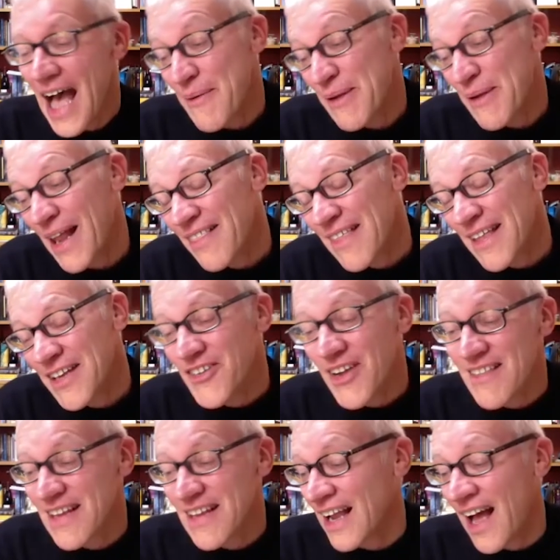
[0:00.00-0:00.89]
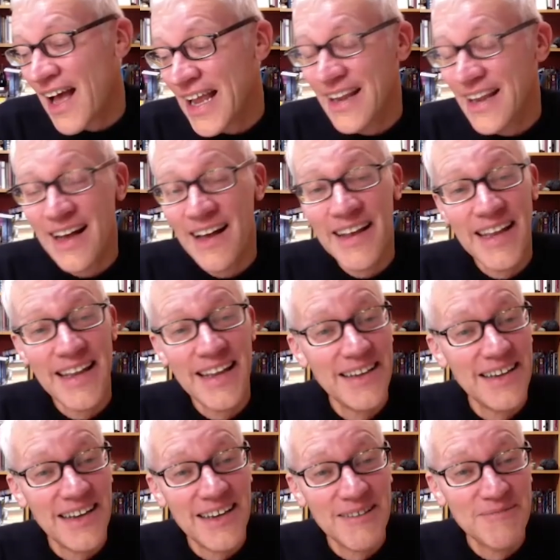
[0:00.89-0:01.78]
I mean, that's interesting. I
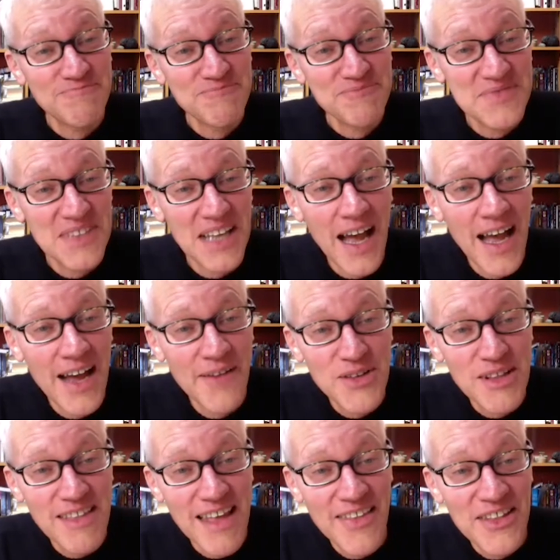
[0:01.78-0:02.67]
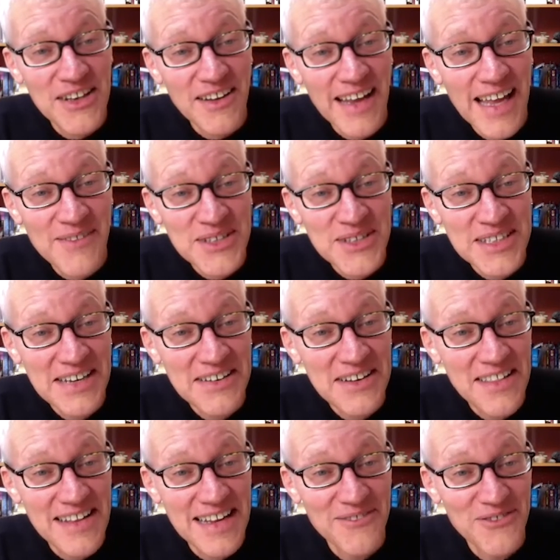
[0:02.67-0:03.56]
have to say that I haven't
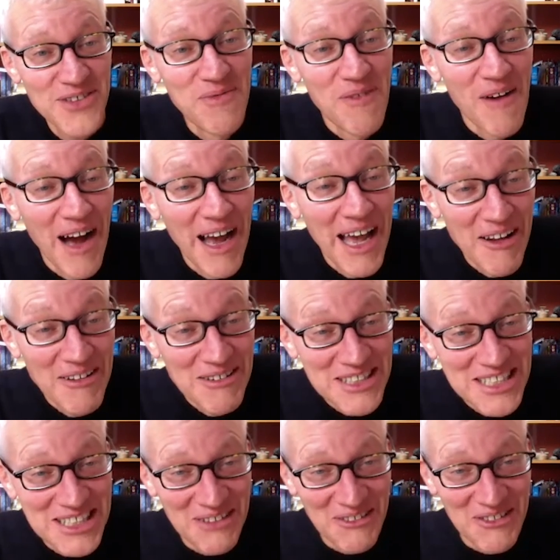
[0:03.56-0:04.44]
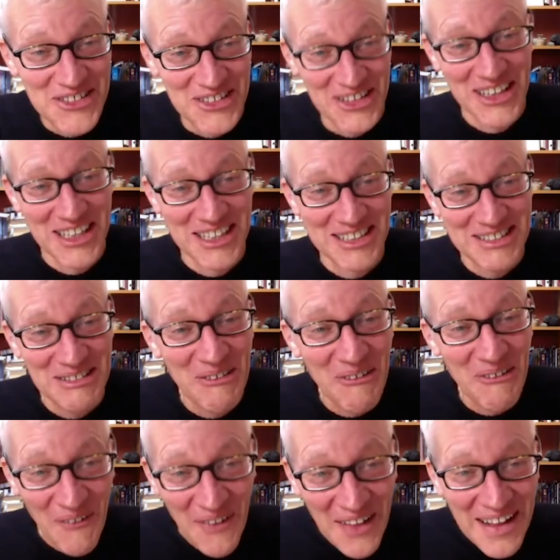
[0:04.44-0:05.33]
noticed it from my own children at
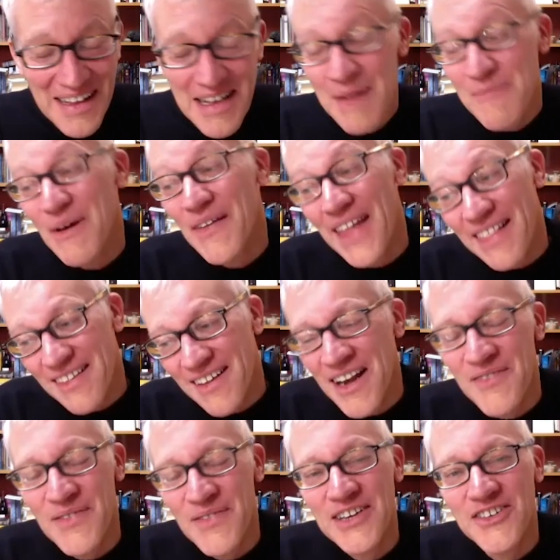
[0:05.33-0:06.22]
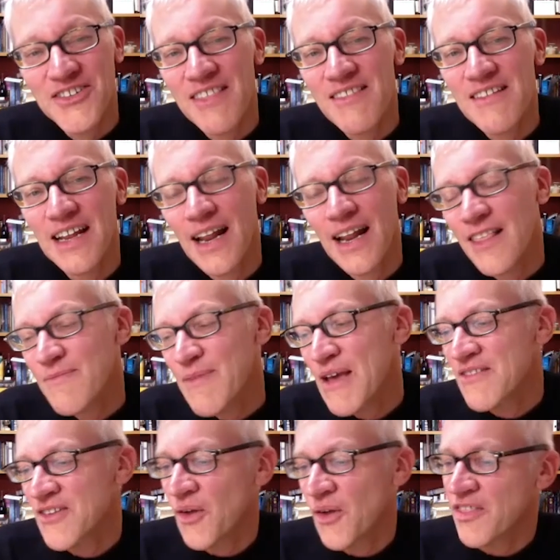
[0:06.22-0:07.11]
all, but that's kind of interesting. And I
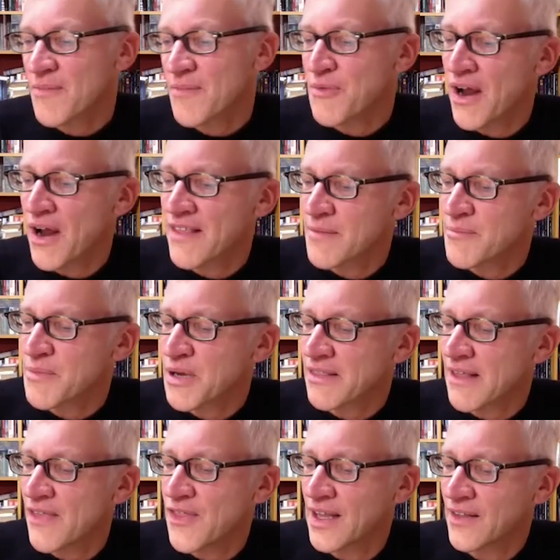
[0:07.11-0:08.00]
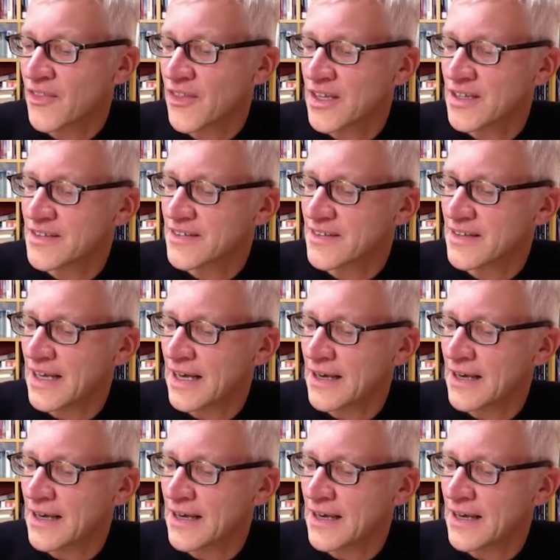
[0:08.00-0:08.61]
suppose not surprising, because I think that